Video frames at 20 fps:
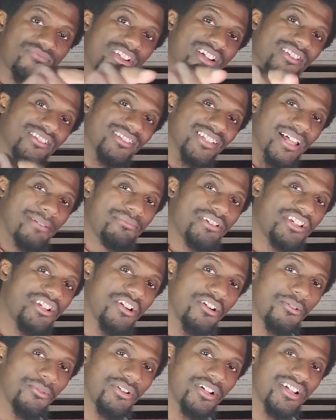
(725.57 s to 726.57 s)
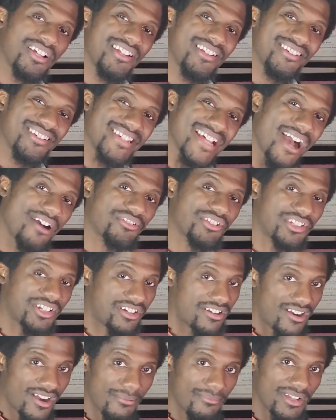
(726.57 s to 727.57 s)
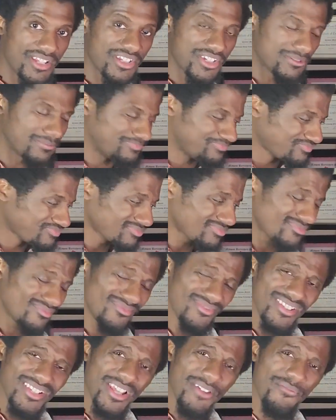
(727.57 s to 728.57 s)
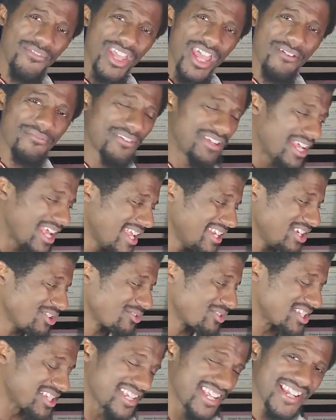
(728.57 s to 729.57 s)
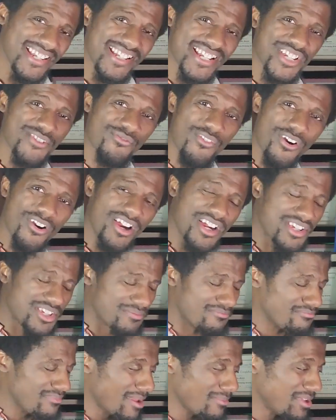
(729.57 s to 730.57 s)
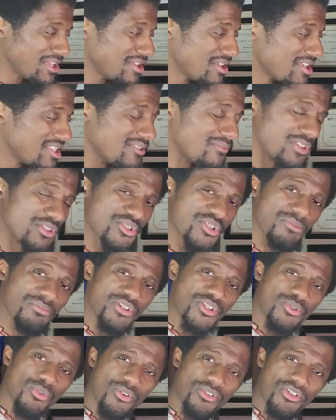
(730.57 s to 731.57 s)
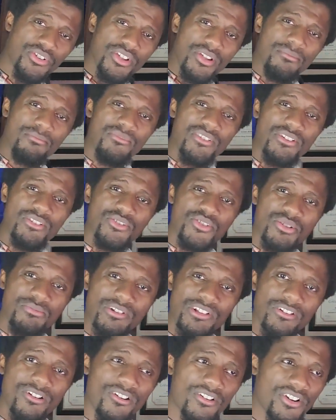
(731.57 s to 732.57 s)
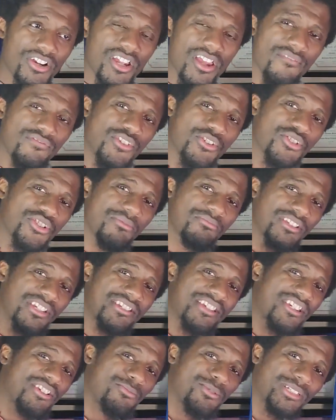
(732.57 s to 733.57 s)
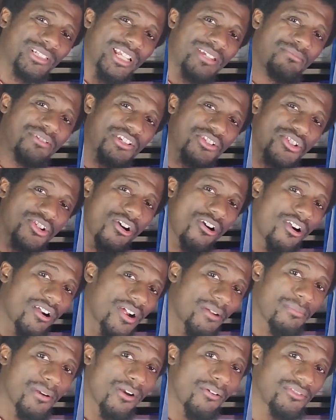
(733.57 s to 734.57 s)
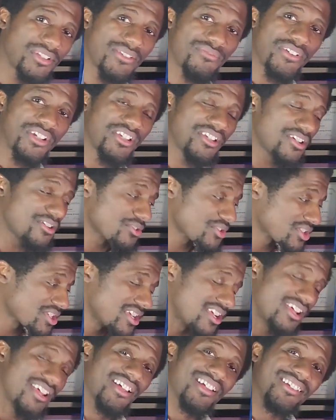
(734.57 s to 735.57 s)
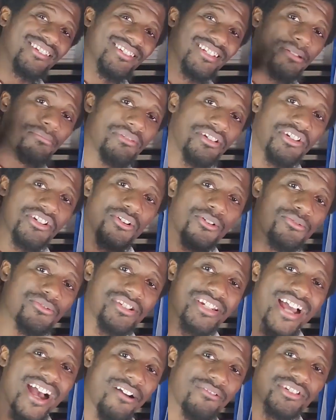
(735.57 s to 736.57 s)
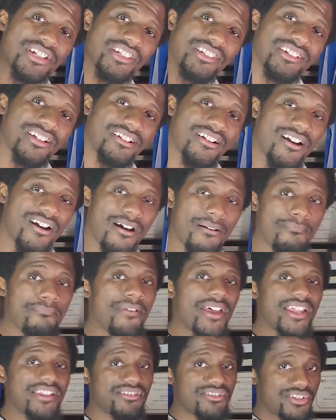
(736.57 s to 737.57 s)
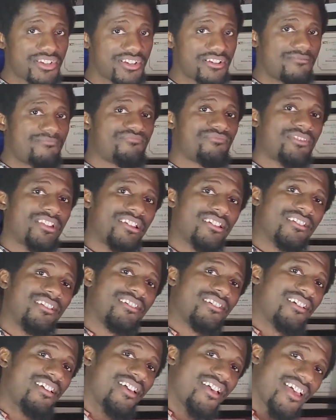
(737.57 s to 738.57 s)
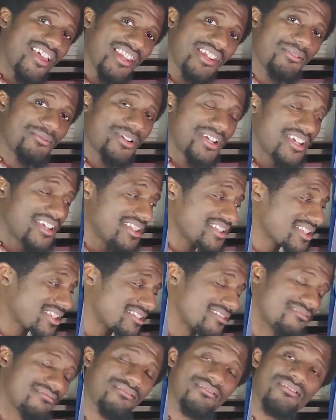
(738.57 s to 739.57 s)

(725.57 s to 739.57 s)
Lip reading: let me know down in the comments. If you have any critiques as far as maybe the video should be shorter, the video should be longer, if there's some things that you would like me to talk about in the videos, let me know down in the comments. Anyways,